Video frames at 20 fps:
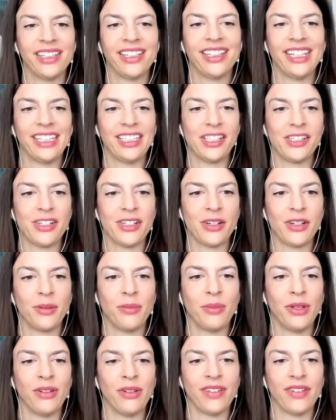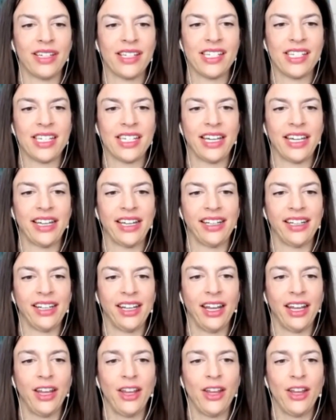That's so beautifully stated.
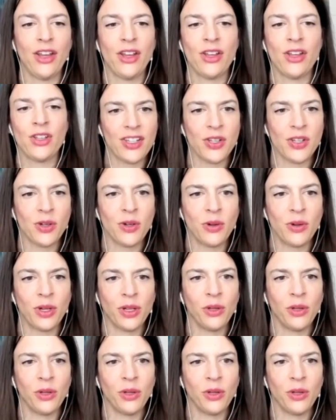So,